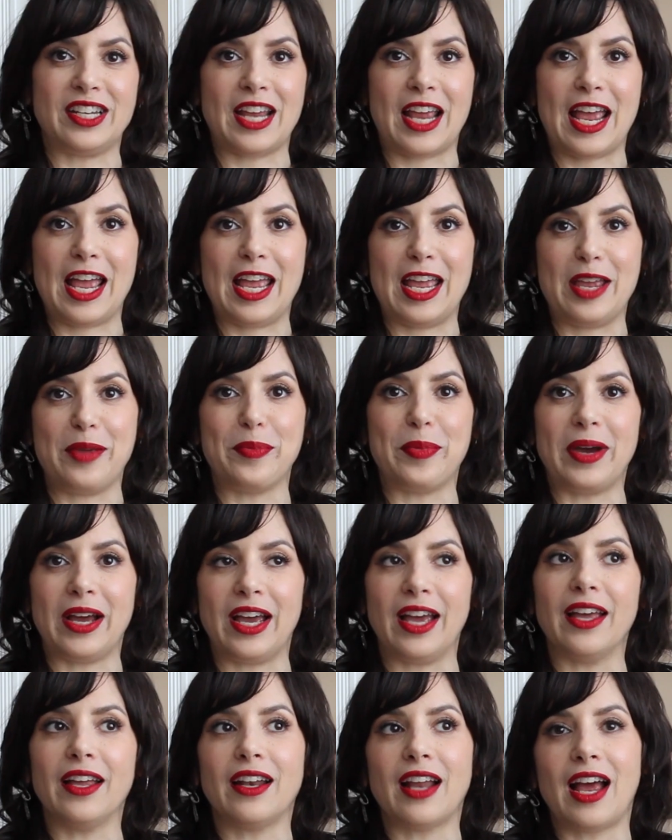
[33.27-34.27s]
today,
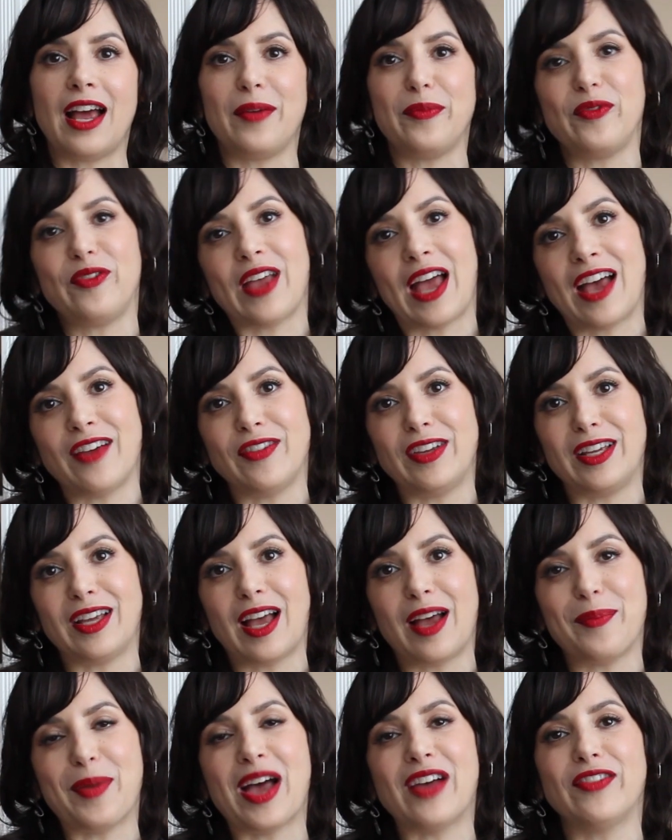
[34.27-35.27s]
but I'm having,
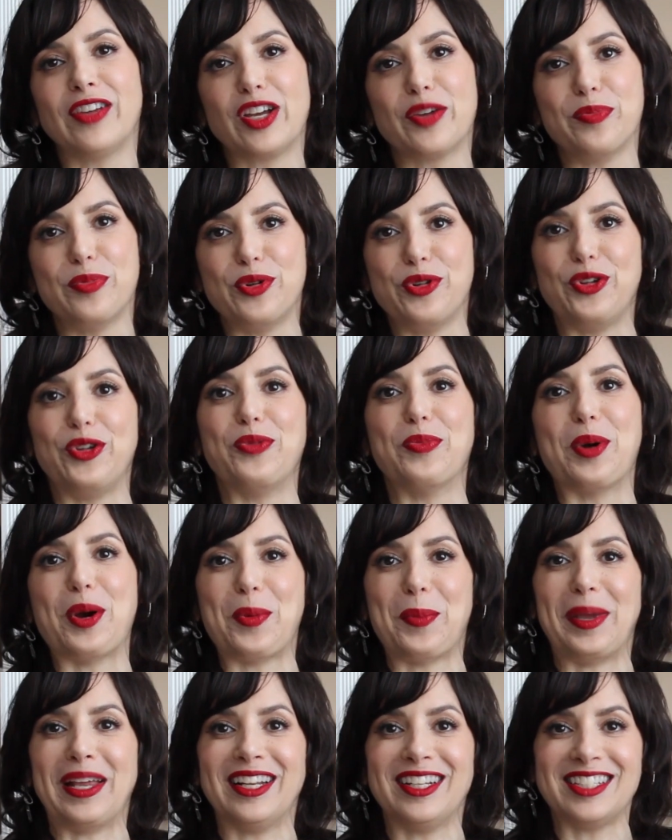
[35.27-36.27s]
I'm having a moon
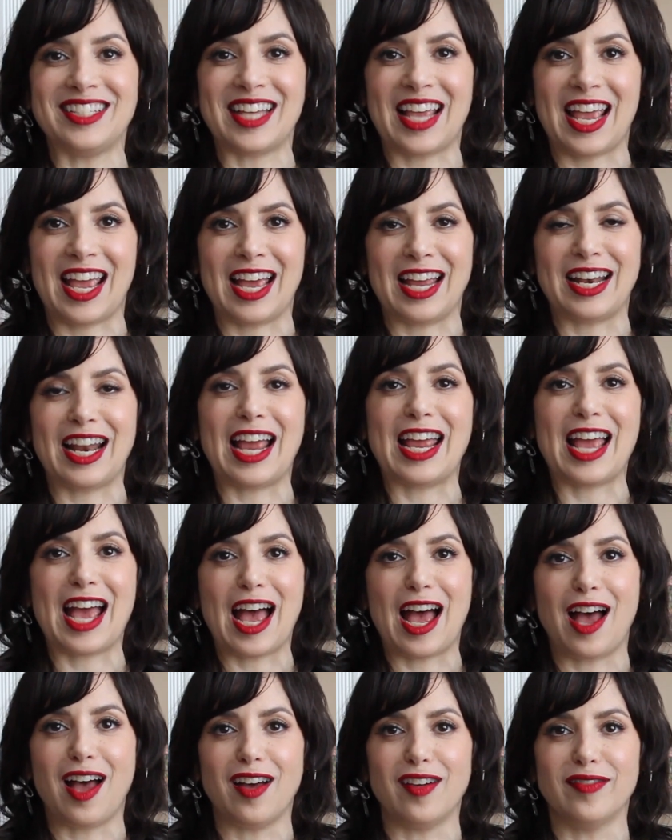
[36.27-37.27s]
moment and I
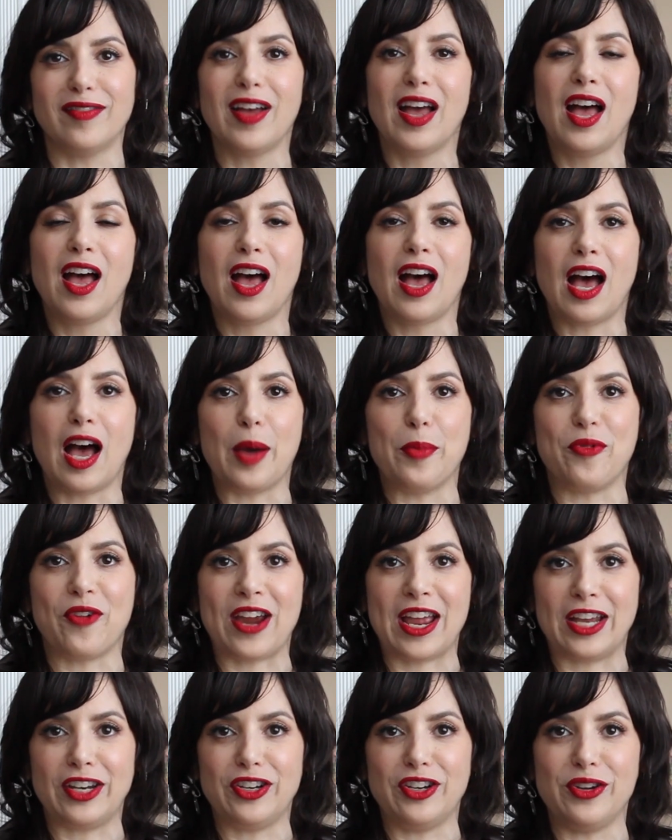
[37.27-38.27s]
have a
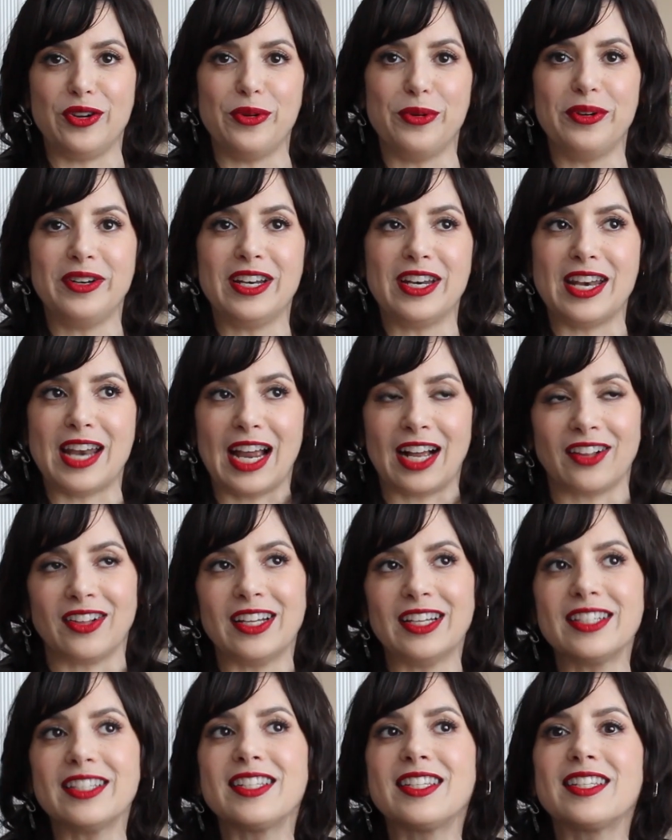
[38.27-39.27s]
brand new
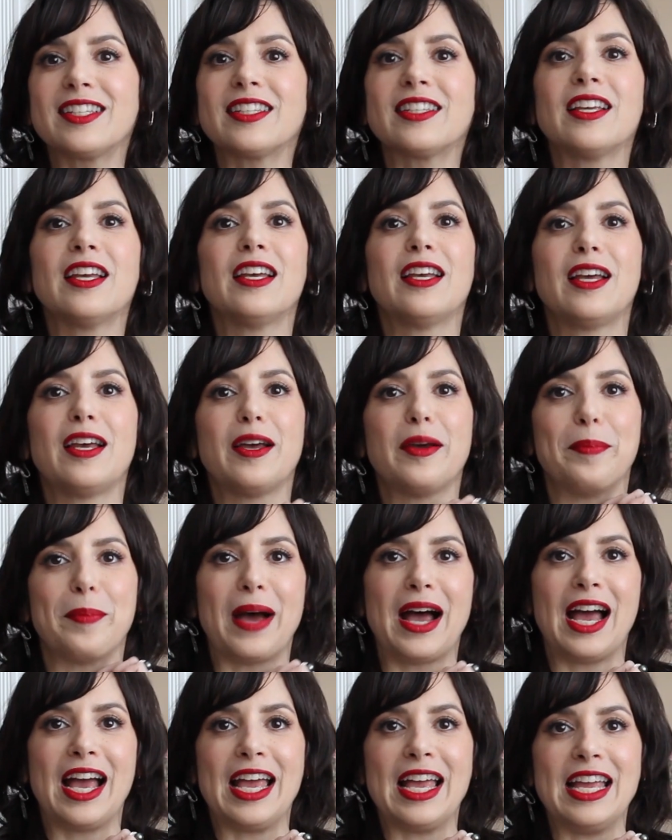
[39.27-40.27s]
necklace,
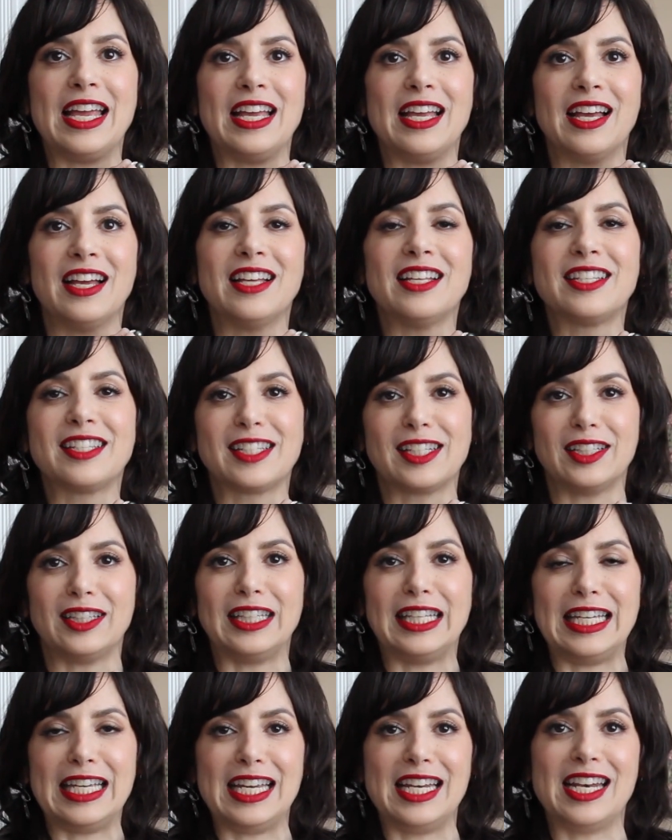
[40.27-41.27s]
my
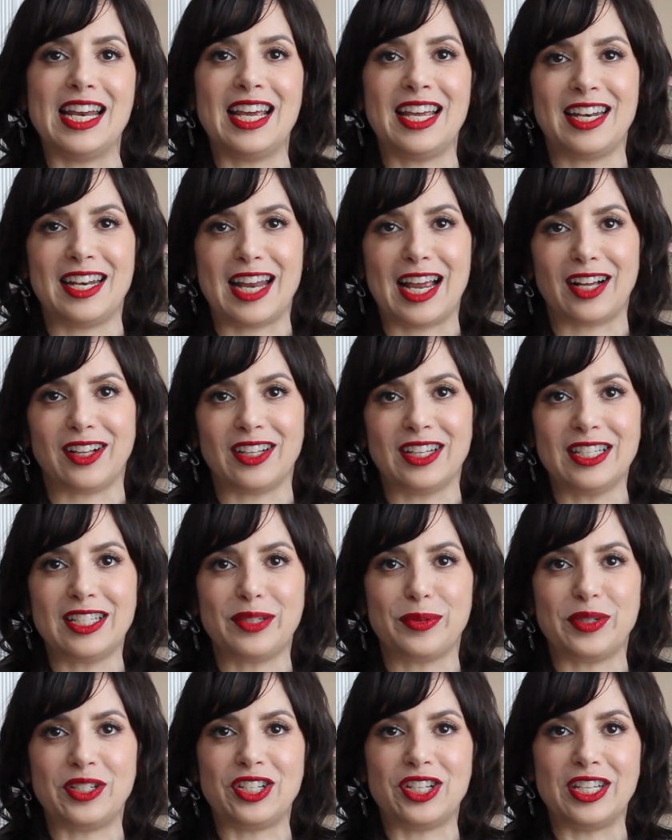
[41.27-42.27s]
Selene
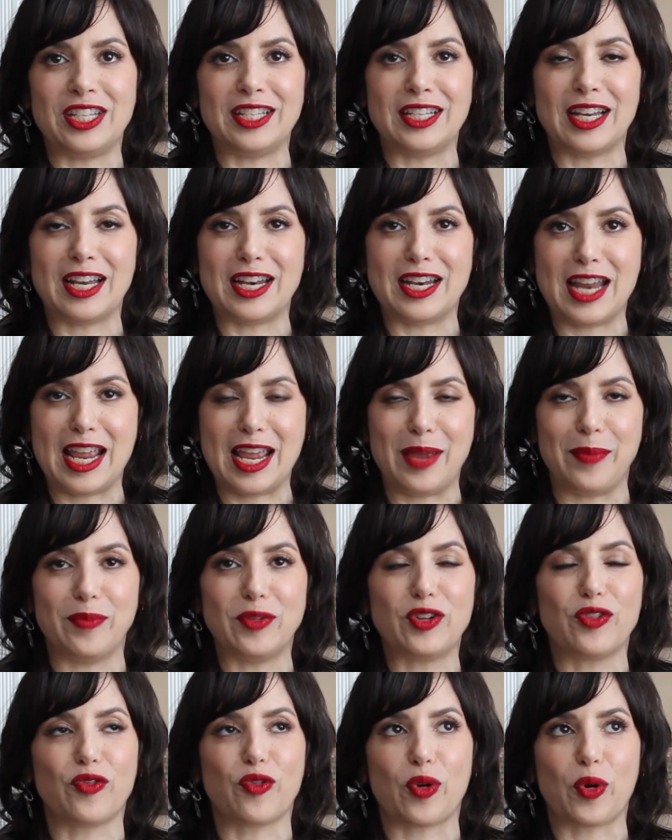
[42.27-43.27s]
necklace, which is
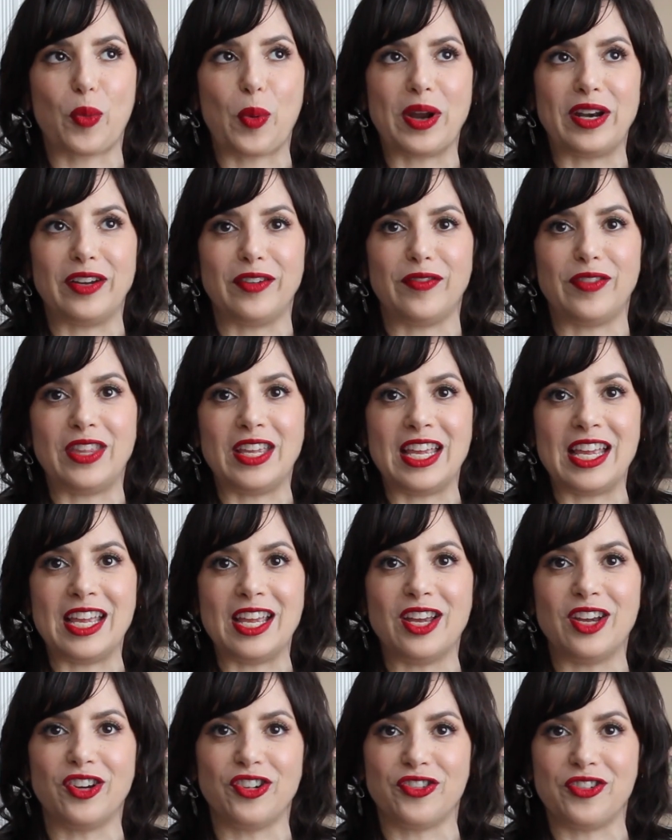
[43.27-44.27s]
named for one of
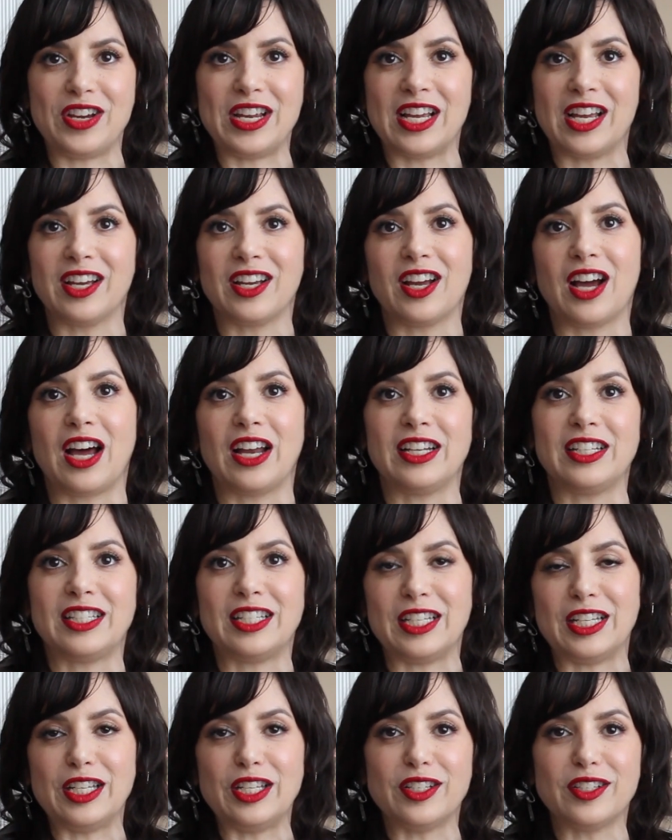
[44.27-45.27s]
the Greek
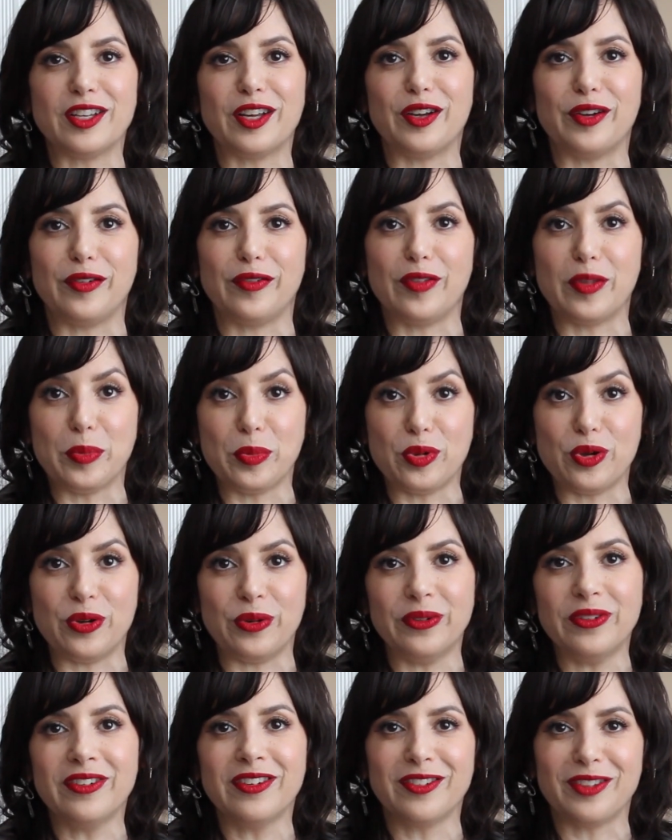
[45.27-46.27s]
goddesses of
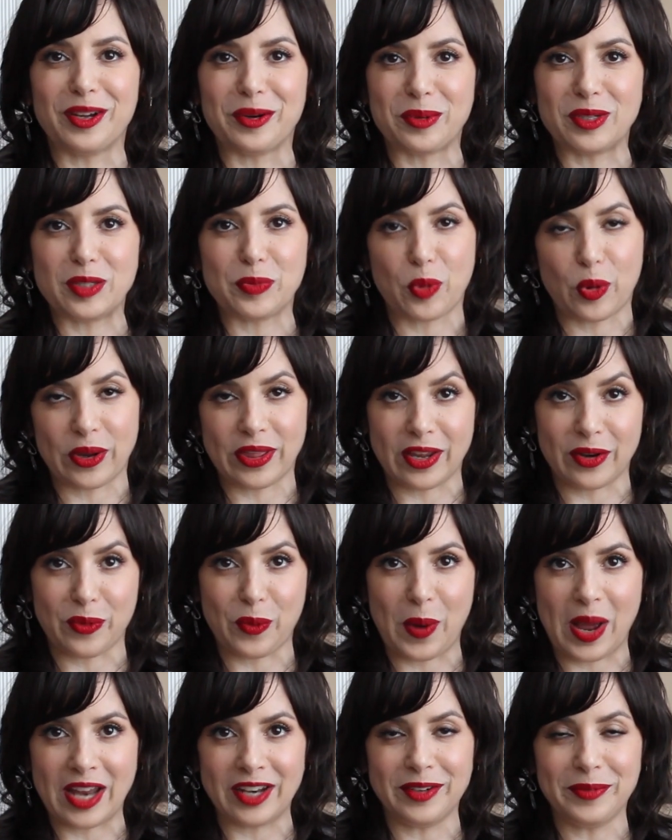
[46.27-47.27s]
moon. There was more than
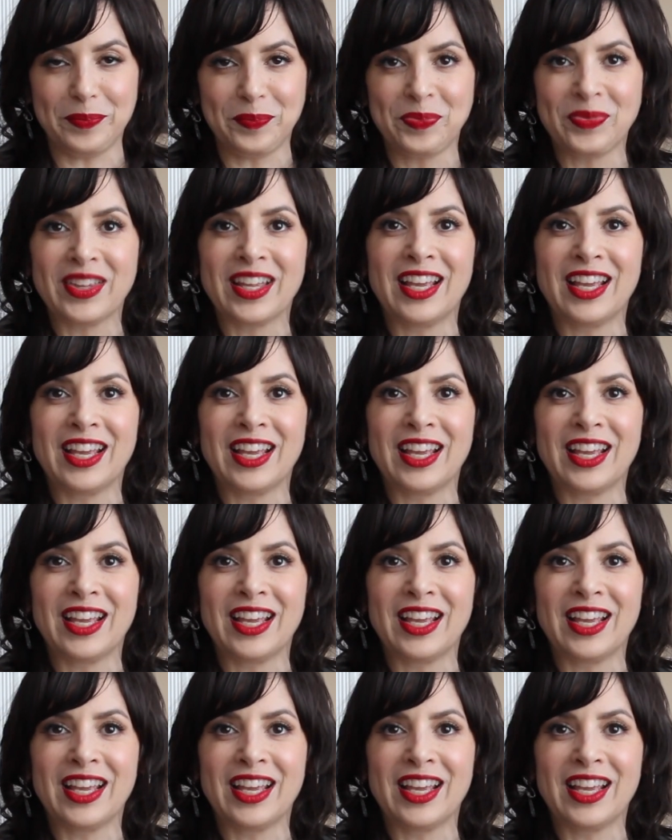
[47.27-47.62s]
one.